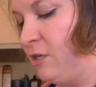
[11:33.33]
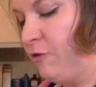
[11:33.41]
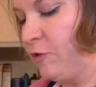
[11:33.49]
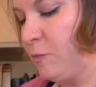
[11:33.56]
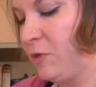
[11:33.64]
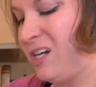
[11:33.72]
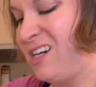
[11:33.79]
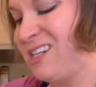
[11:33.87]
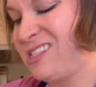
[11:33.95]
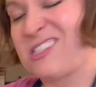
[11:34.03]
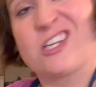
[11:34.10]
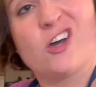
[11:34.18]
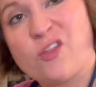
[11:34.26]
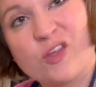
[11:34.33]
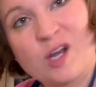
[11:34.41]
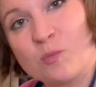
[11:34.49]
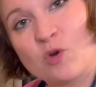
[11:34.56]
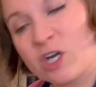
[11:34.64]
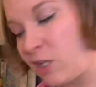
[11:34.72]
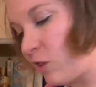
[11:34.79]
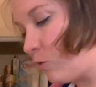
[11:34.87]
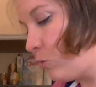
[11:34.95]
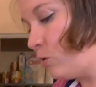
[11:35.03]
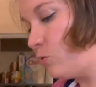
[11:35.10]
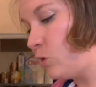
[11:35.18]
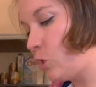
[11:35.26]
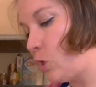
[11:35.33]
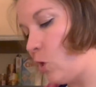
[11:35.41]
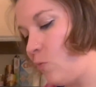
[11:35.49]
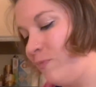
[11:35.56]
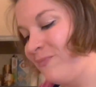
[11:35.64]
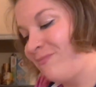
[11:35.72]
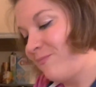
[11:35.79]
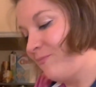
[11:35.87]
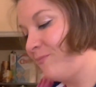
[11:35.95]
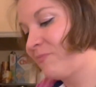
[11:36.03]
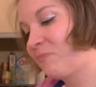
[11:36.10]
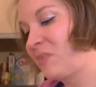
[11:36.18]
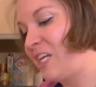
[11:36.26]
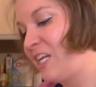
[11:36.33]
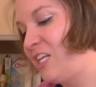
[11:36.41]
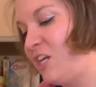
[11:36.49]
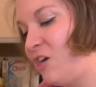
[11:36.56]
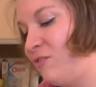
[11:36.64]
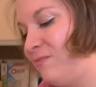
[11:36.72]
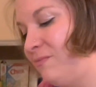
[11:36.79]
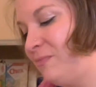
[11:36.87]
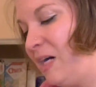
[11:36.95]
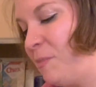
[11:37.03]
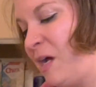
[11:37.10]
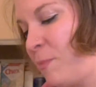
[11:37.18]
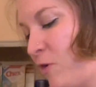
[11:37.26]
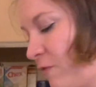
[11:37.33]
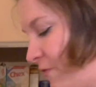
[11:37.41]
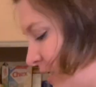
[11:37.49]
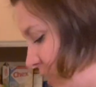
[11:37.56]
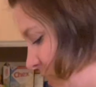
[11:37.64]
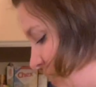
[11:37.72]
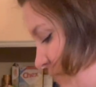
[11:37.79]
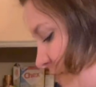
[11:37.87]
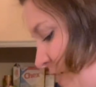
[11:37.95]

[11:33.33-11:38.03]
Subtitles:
from Costco that I'm working through. So, you know, I'm not perfect. If I